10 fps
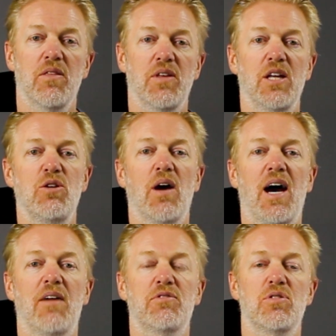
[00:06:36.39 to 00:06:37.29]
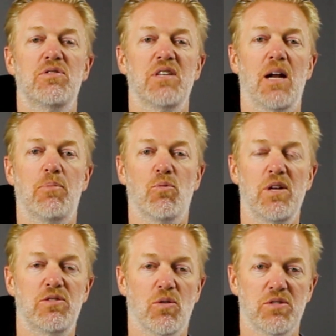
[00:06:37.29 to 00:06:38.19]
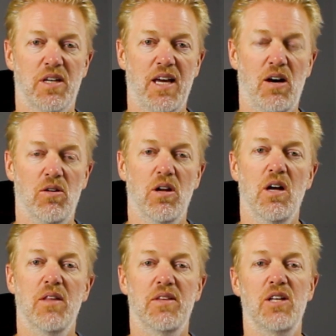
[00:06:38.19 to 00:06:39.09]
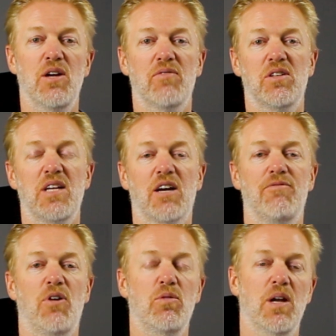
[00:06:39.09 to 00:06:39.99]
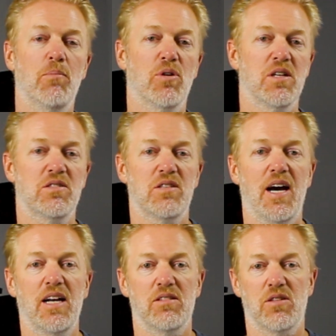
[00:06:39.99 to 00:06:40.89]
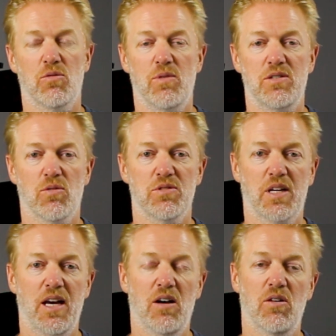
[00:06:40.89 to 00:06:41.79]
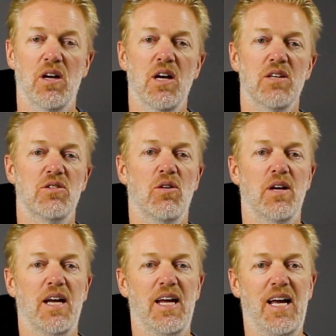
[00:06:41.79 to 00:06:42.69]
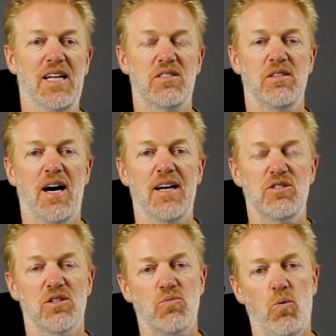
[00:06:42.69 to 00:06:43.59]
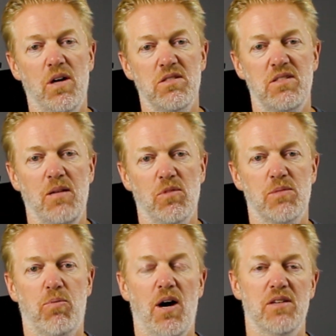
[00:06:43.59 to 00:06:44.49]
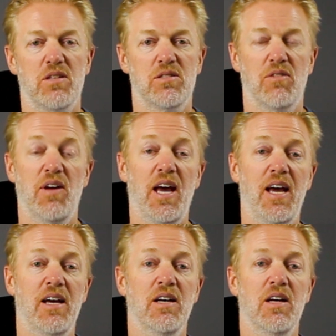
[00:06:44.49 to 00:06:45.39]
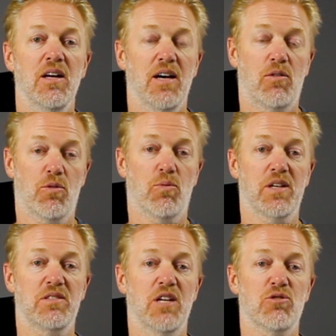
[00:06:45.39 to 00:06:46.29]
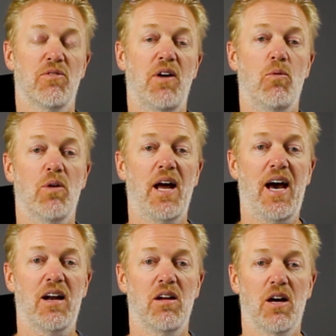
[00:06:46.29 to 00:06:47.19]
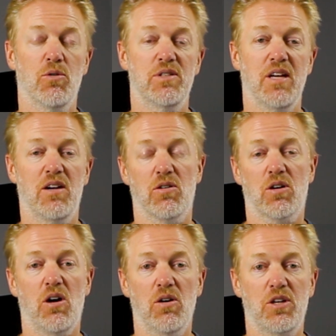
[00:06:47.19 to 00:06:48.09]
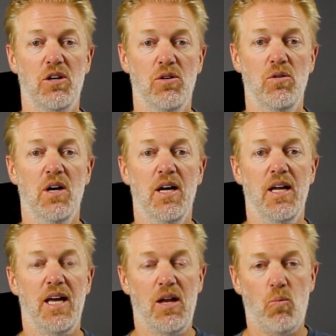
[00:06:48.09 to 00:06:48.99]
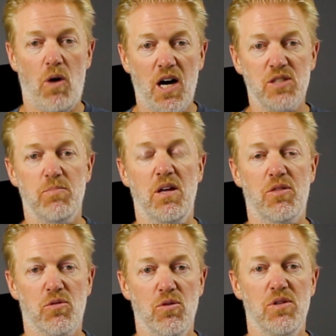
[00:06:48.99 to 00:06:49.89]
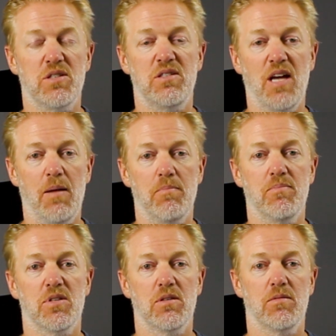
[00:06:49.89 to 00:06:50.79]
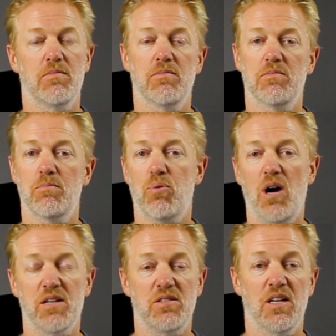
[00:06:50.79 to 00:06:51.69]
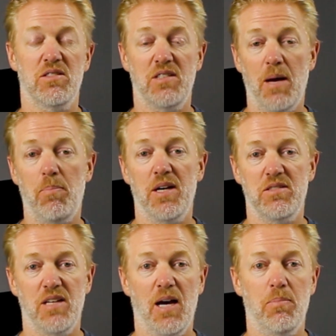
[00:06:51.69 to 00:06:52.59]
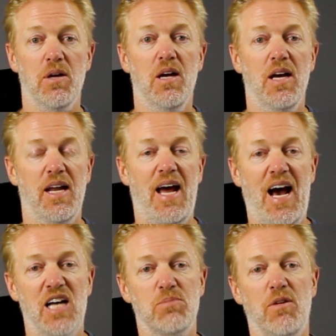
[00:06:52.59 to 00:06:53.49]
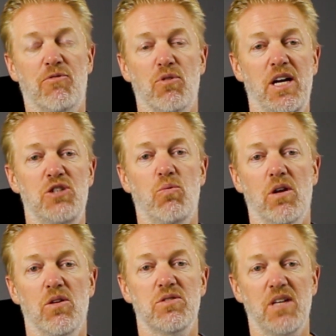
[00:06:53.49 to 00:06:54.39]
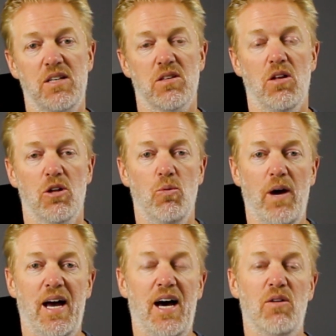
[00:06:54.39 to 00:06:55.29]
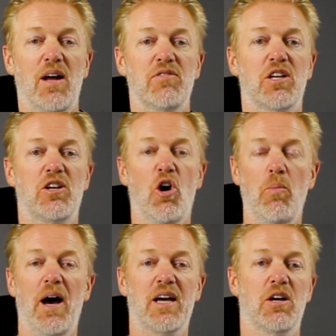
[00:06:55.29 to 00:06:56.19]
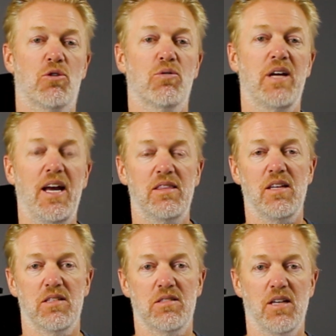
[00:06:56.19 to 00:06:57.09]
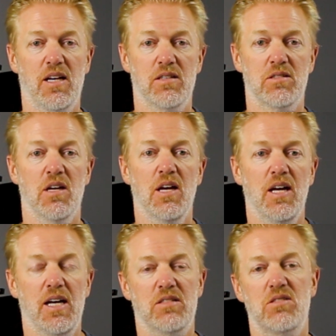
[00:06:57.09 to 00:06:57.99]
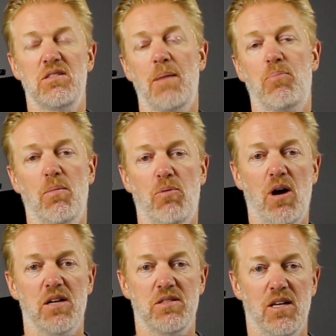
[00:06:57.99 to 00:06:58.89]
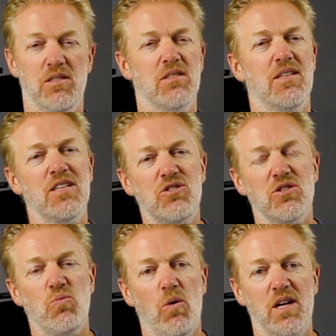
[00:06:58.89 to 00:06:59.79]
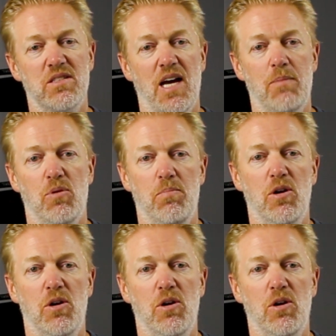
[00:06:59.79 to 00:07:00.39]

Then you have to set up a resource account. Then you have to take a phone number and assign it to the resource account. So it's not just one seamless process of, hey, like with RingCentral, if I want to add an auto tenant or a call queue, it walks me through the process step by step and ask me for each one of those things along the way. I don't have to go back and create these things in separate processes. That's just one example.